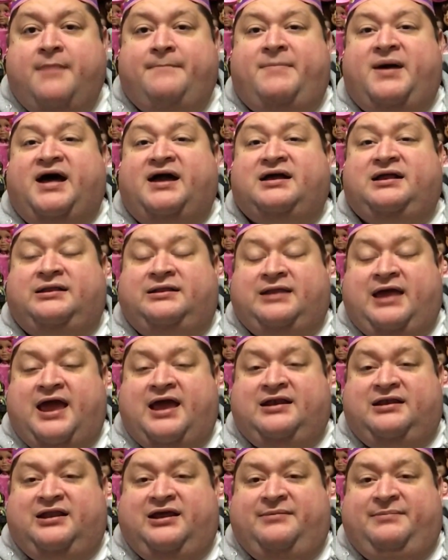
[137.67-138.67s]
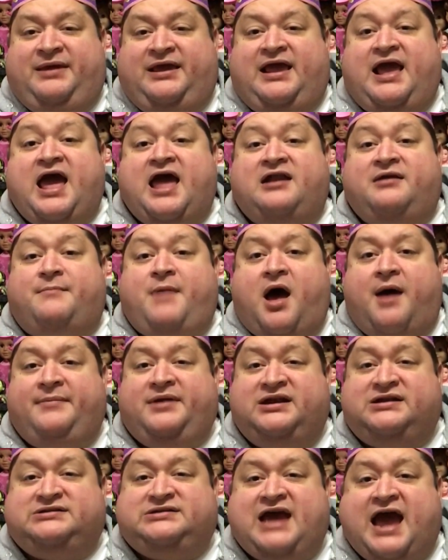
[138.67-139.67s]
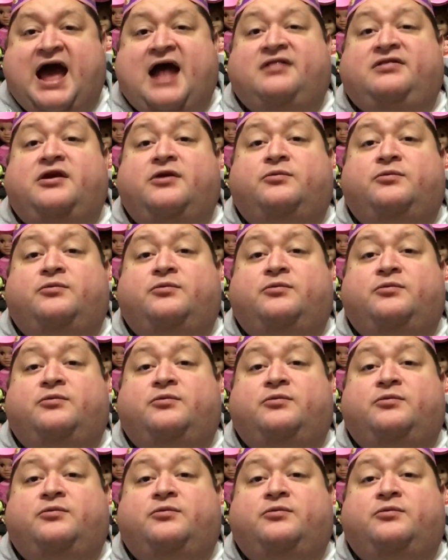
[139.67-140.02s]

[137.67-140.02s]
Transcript: Buck and Libby, and a mom and a dad.